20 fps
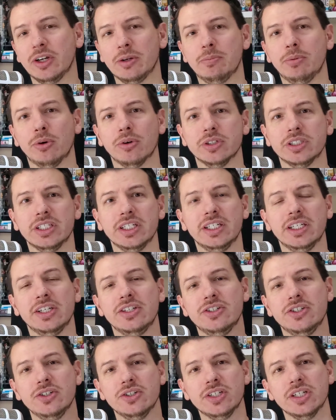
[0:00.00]
important
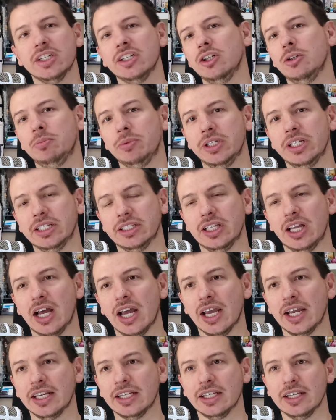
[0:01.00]
is using an opening
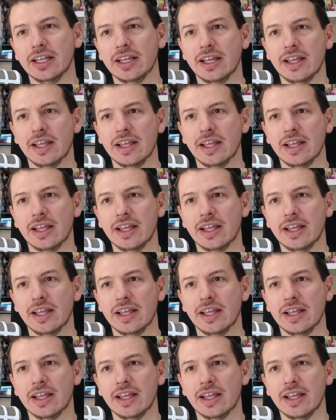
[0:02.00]
line